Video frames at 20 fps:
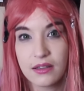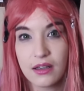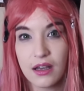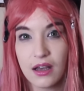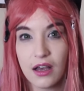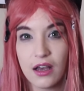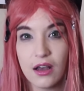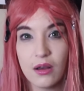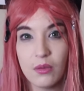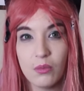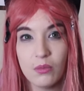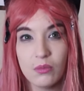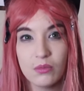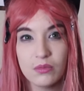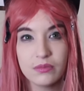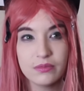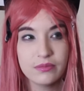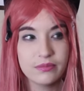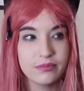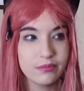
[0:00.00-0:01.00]

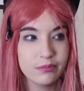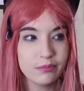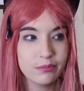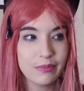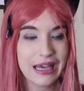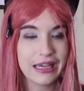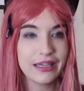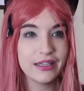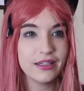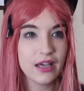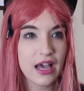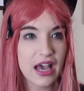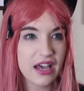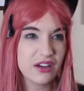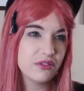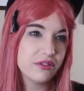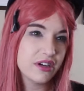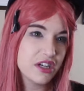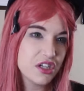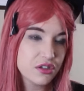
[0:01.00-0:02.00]
my
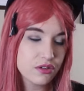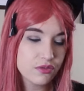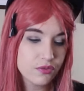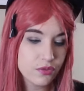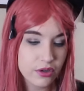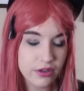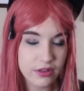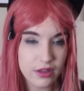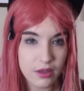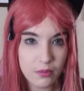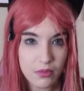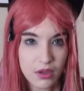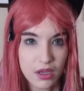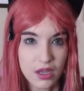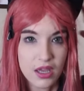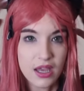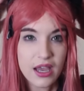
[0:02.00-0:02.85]
adoration for them.